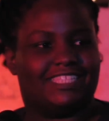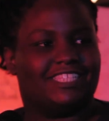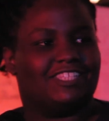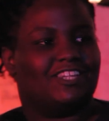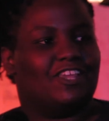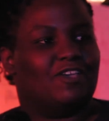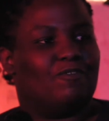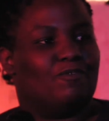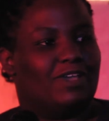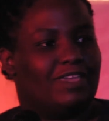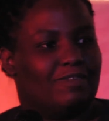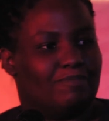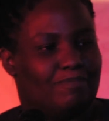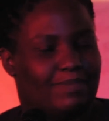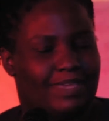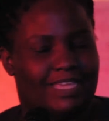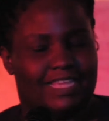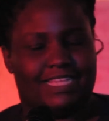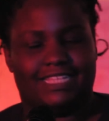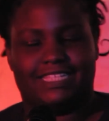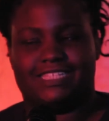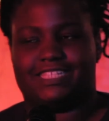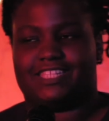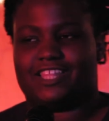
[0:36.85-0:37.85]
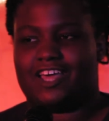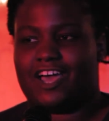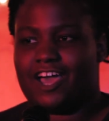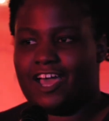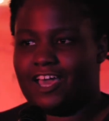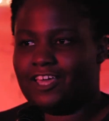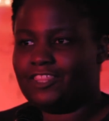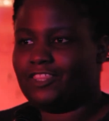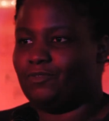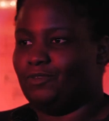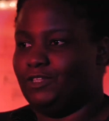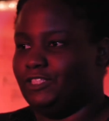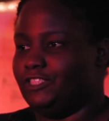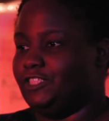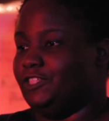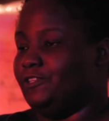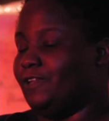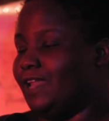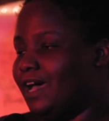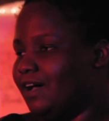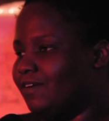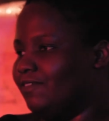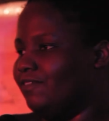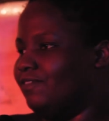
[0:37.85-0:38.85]
to know what it means to hurt the ones you
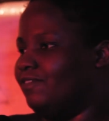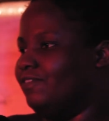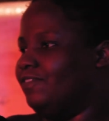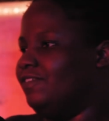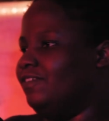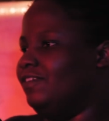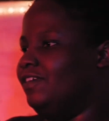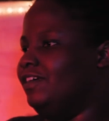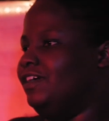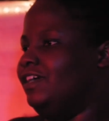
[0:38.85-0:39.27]
love.